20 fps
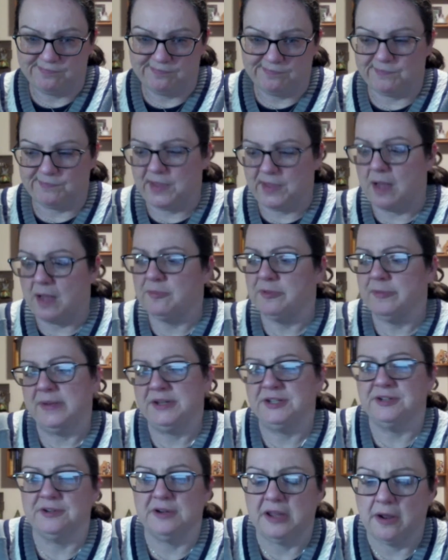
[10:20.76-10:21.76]

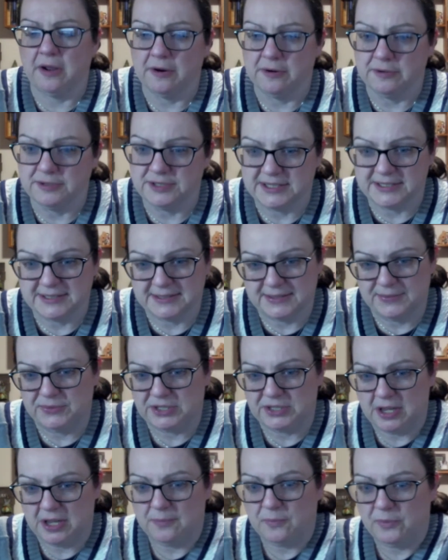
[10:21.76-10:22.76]
complimentary cards that
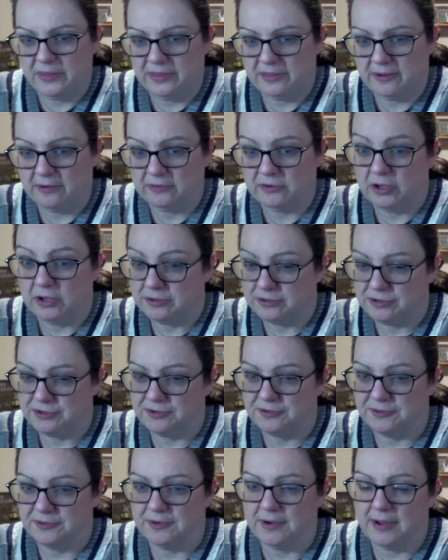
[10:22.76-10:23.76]
would come with their
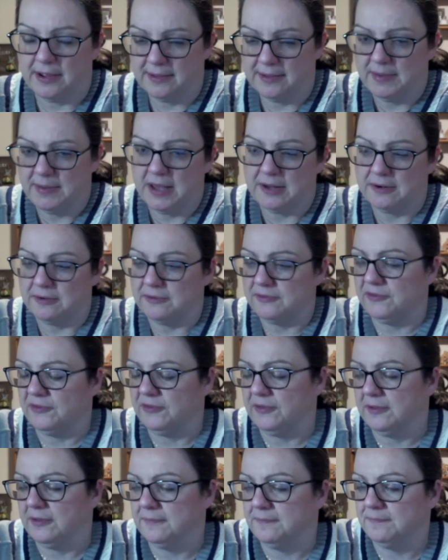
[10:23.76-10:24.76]
larger patterns,
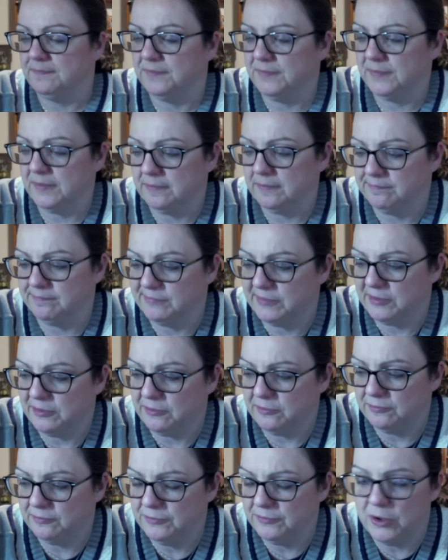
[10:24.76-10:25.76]
the
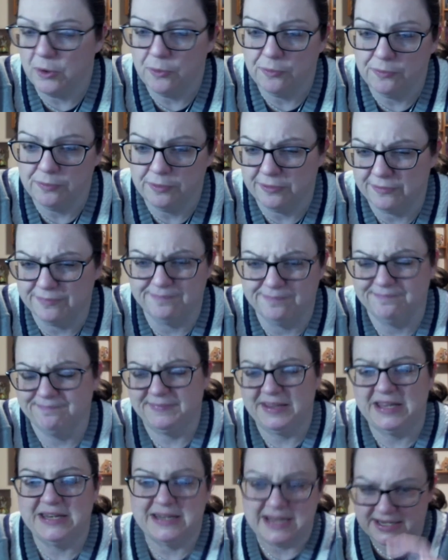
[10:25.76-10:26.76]
little note or
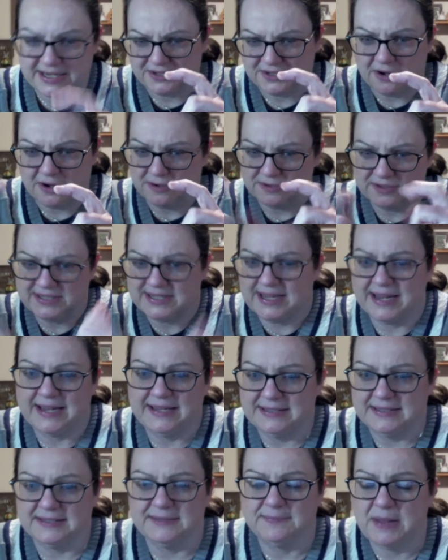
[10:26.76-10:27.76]
index card
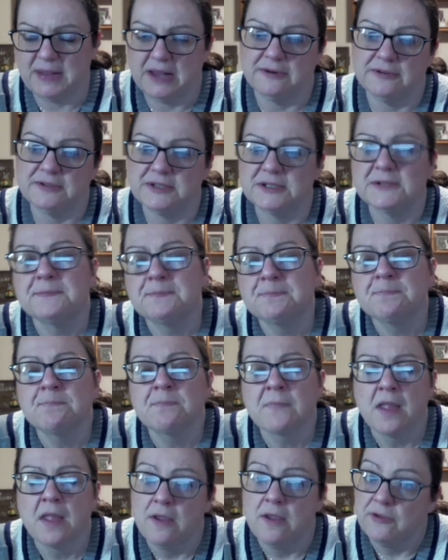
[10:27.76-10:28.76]
sized patterns.
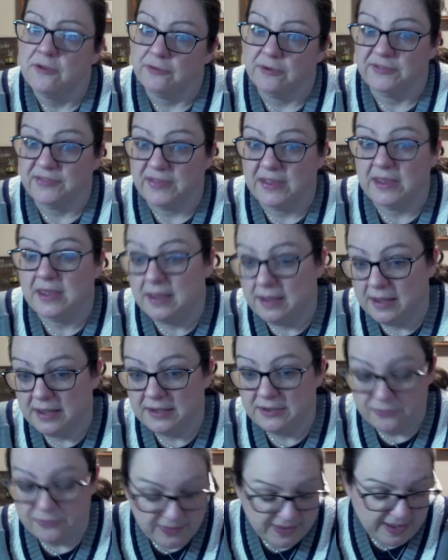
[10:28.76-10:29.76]
So I was thinking I'd
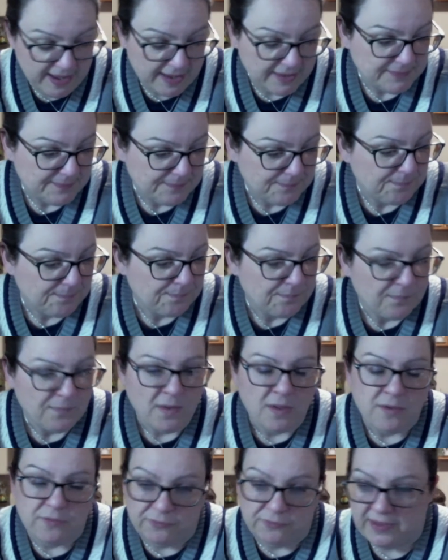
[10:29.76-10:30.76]
do that.
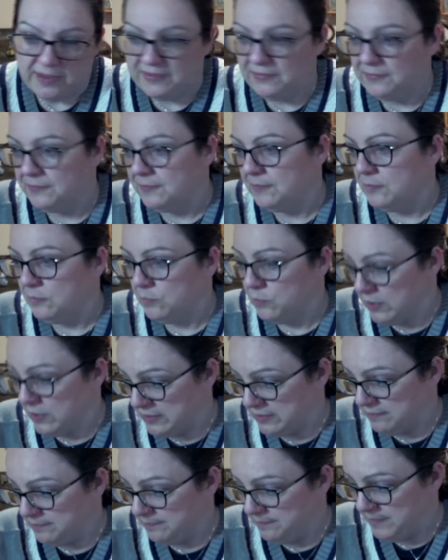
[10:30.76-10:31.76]
So that's
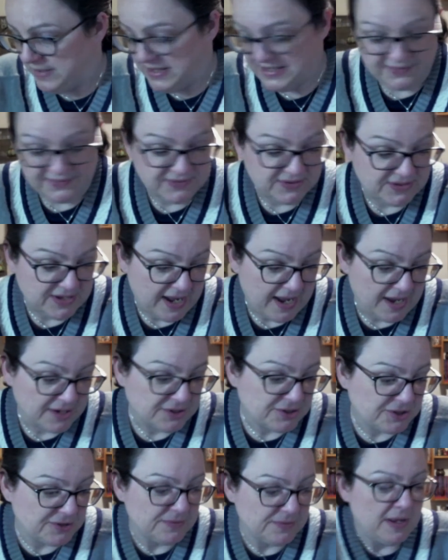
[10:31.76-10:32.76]
one piece of
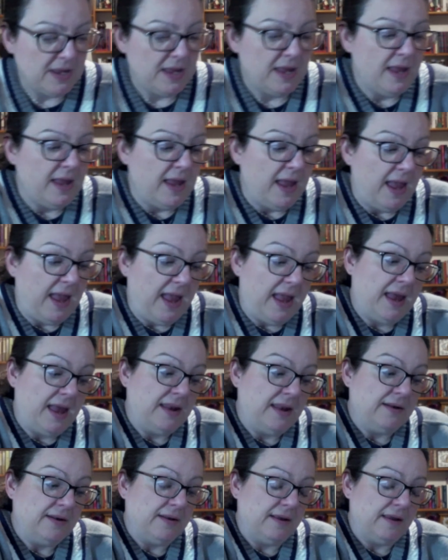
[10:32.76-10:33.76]
stash.
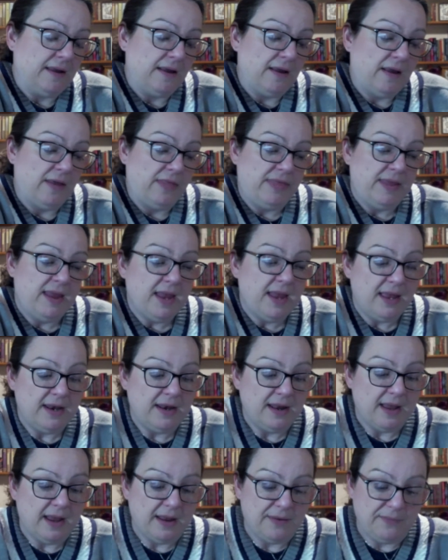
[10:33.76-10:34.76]
And
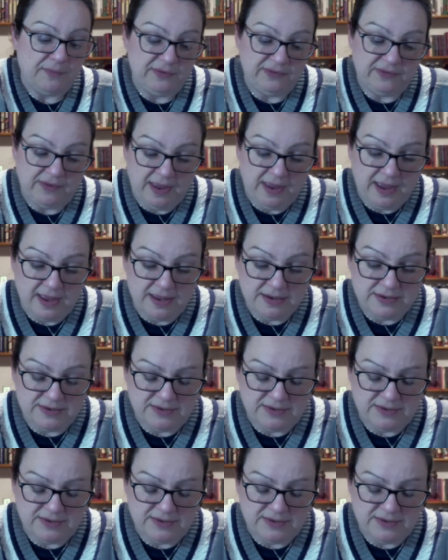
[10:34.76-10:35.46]
then I was at